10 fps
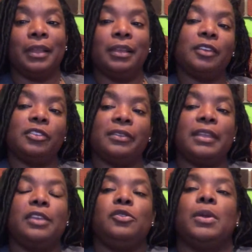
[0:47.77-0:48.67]
let's just
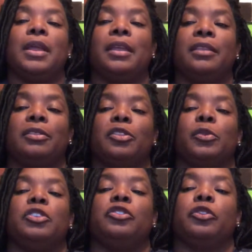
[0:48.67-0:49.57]
say you had
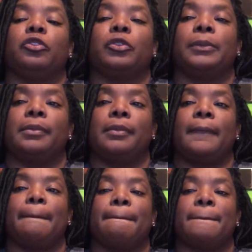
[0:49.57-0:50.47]
three children
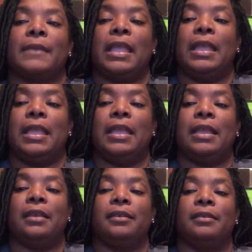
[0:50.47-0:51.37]

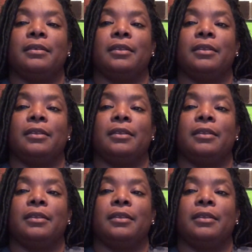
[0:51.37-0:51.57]
and